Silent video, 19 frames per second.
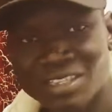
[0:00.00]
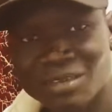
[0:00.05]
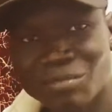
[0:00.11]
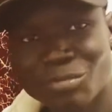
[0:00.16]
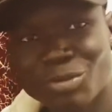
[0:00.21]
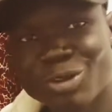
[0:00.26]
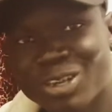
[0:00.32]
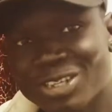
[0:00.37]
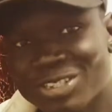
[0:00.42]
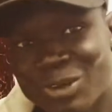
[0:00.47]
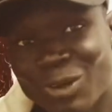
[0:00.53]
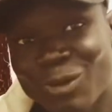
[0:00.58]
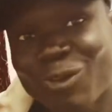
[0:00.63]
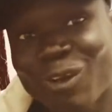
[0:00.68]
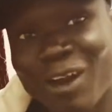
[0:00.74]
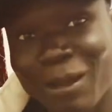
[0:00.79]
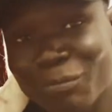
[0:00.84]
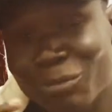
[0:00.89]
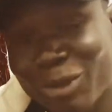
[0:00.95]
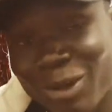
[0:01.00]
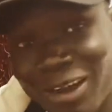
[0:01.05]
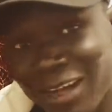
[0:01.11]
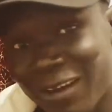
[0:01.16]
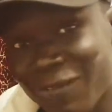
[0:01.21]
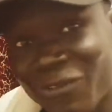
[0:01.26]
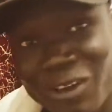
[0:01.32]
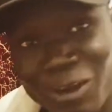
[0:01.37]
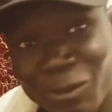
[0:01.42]
Because don't grab your
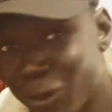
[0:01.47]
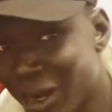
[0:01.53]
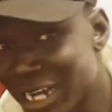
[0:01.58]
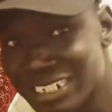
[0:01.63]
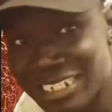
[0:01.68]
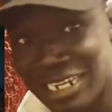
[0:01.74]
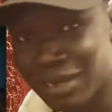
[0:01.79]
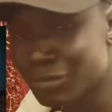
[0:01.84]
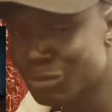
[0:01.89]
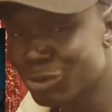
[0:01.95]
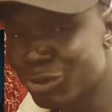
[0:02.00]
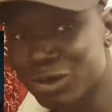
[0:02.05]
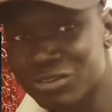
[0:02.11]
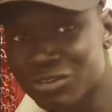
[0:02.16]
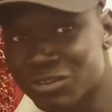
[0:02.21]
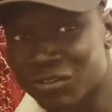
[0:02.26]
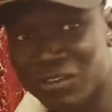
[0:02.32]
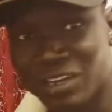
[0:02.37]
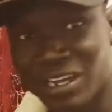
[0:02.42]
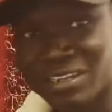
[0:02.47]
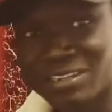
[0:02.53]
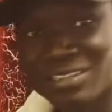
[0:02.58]
girlfriend one time because of that.